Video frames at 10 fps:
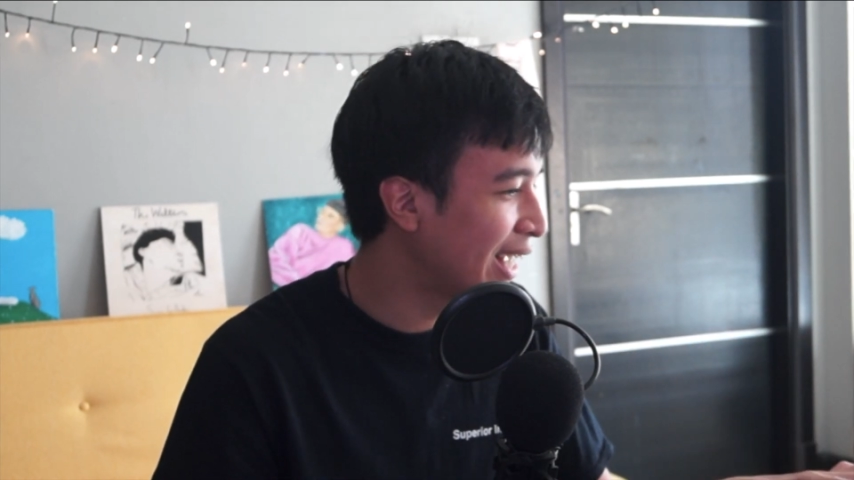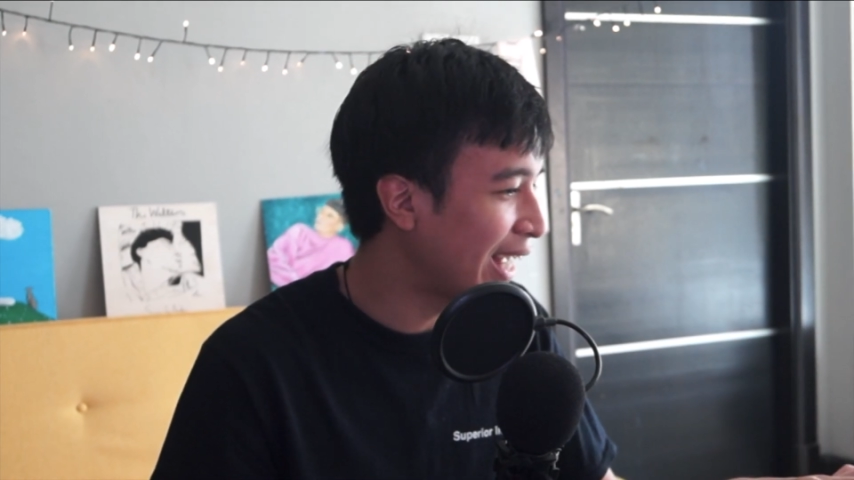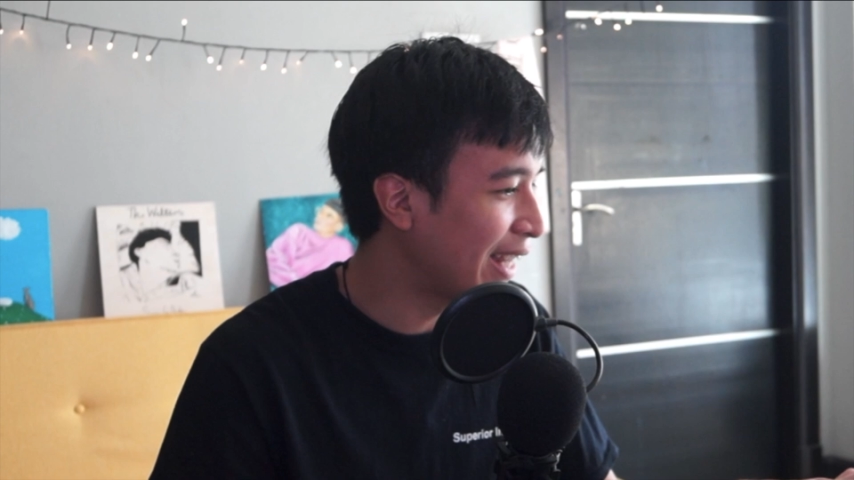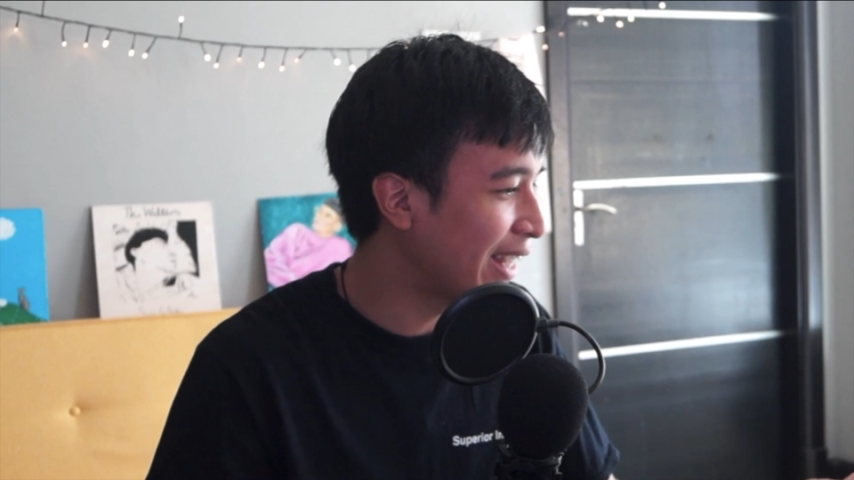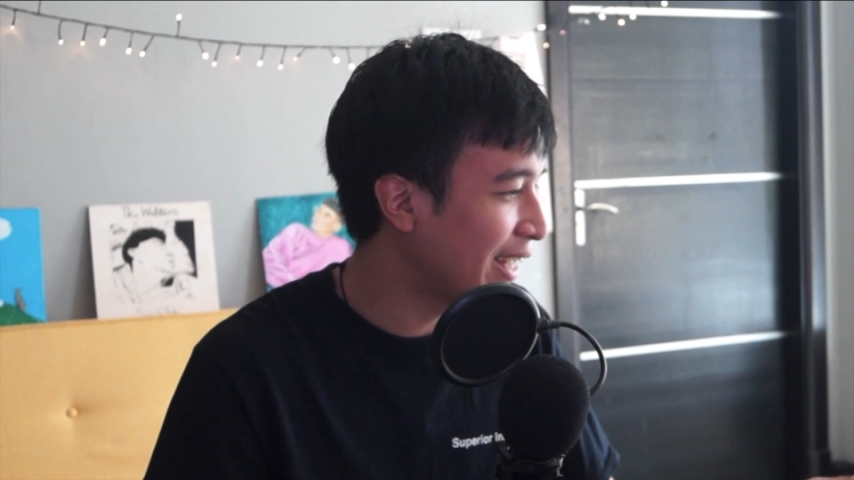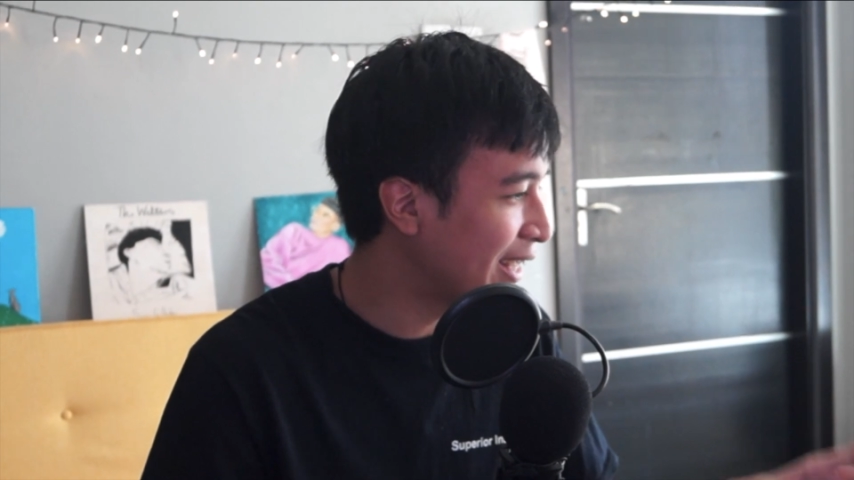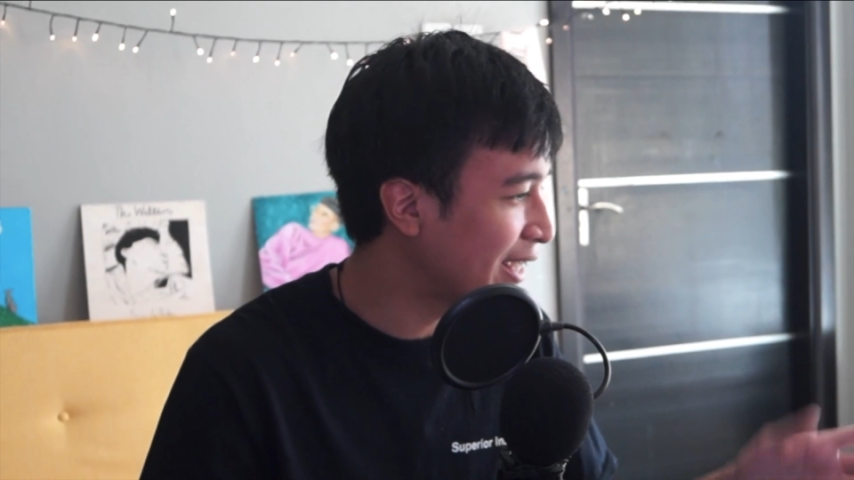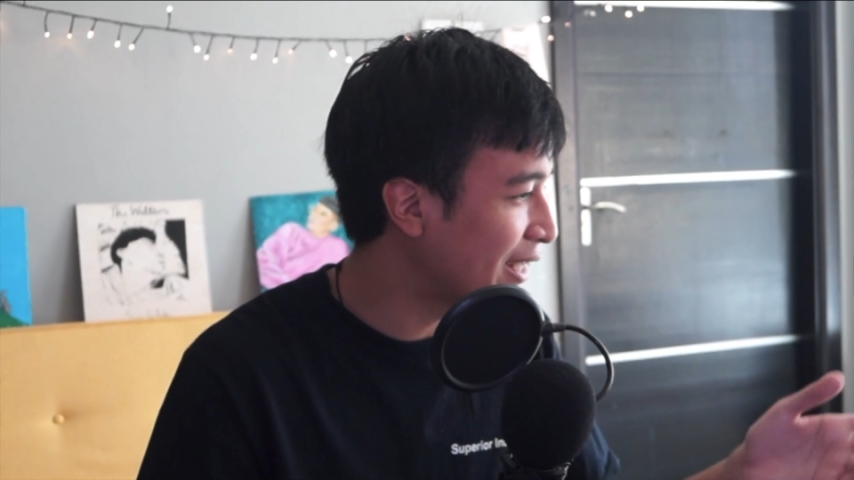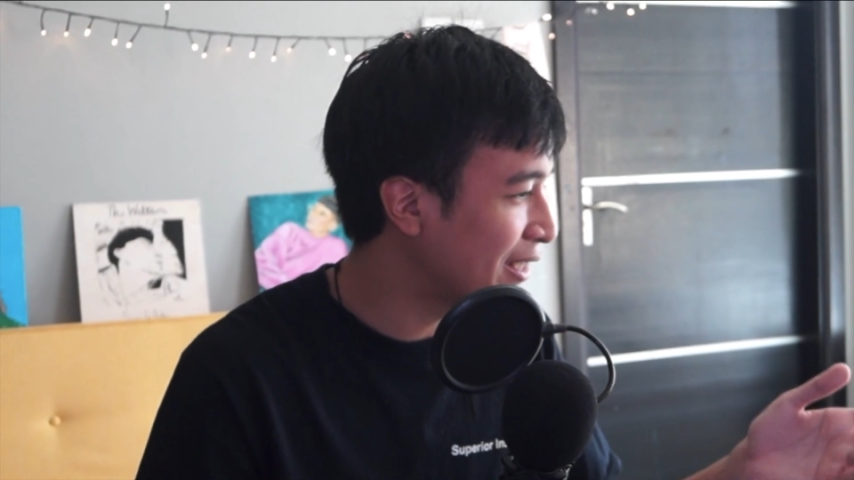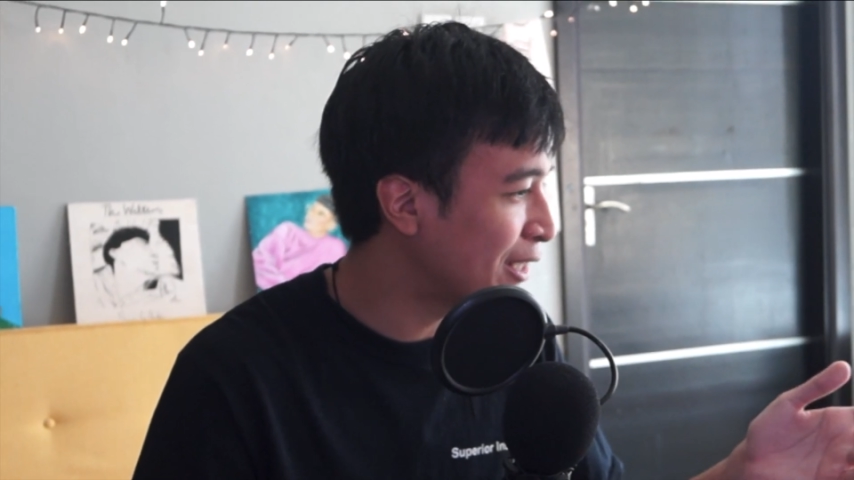And then he
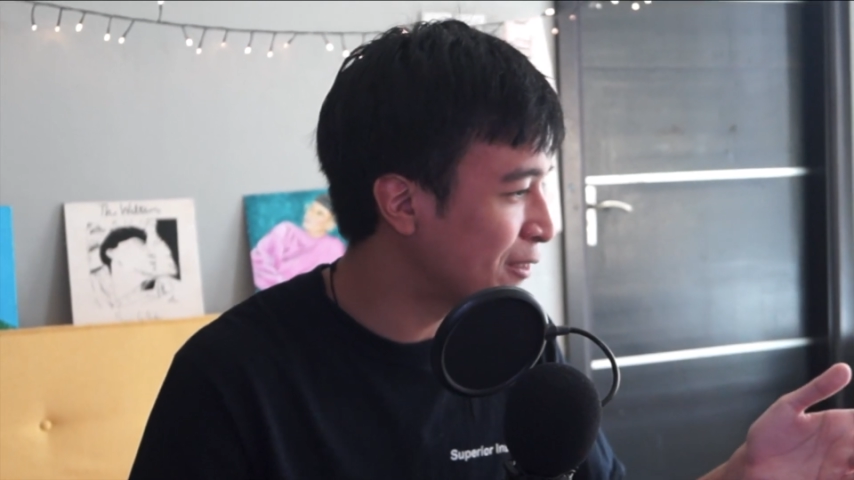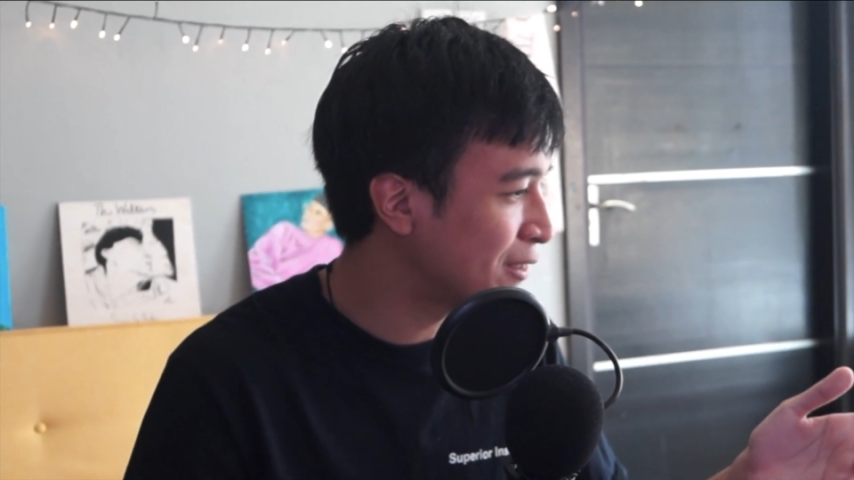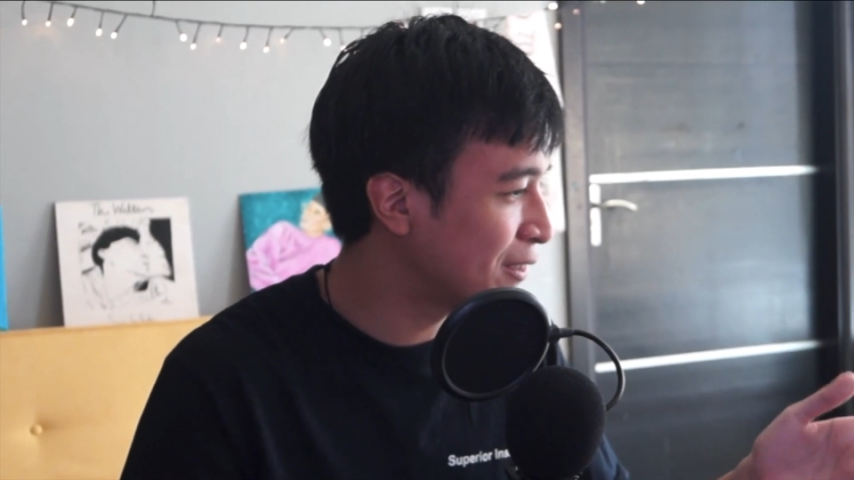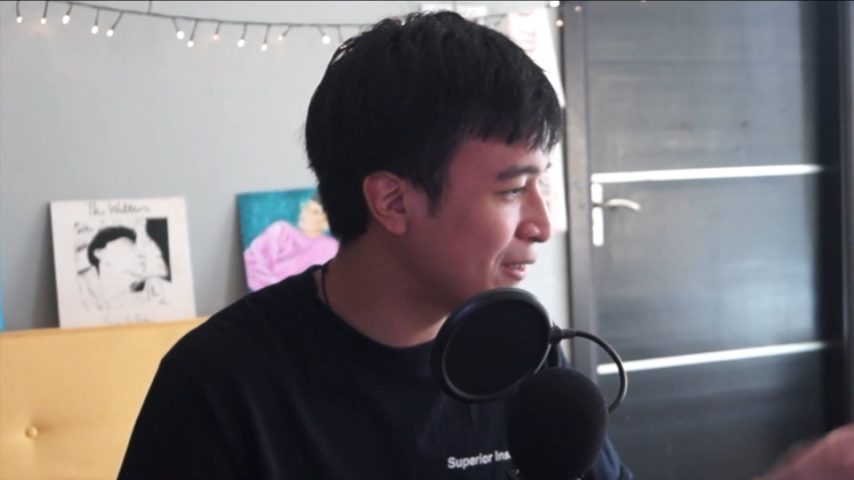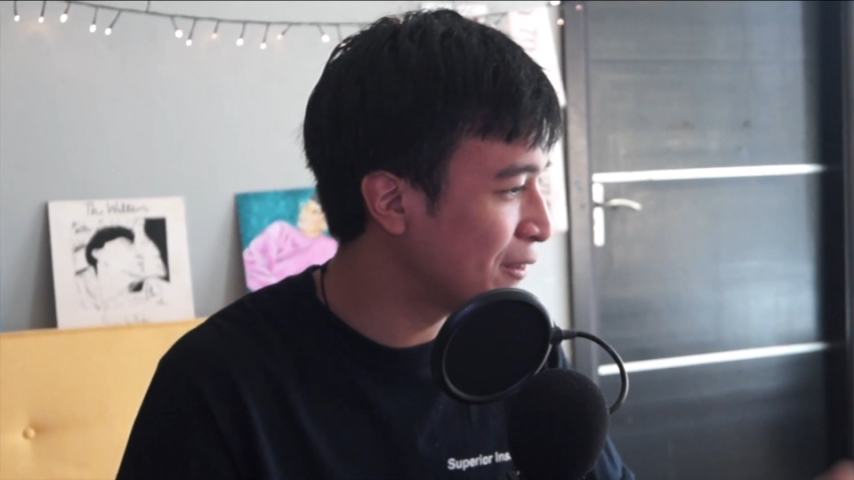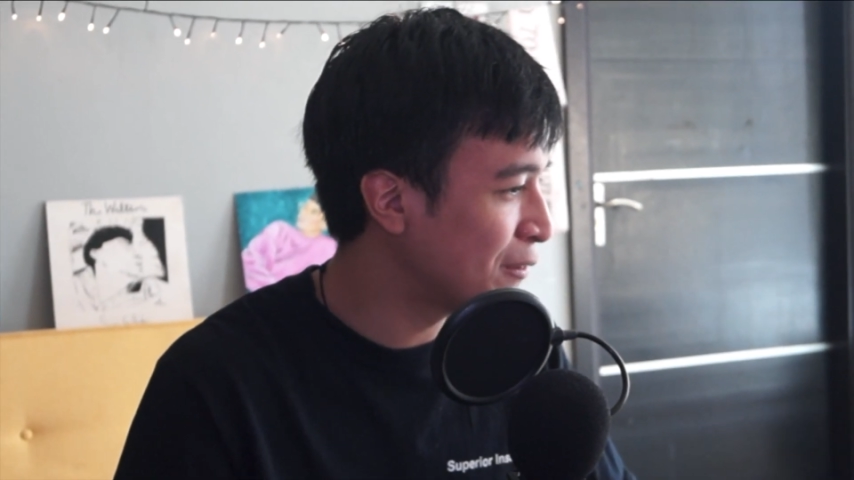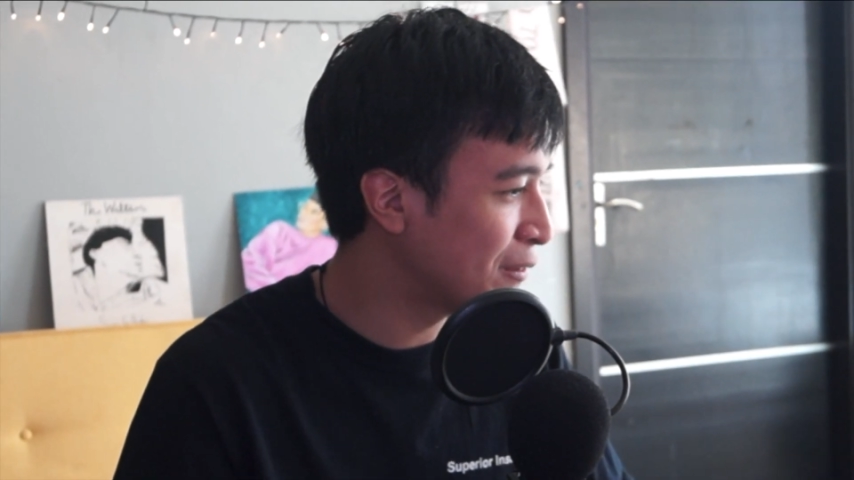cut it down to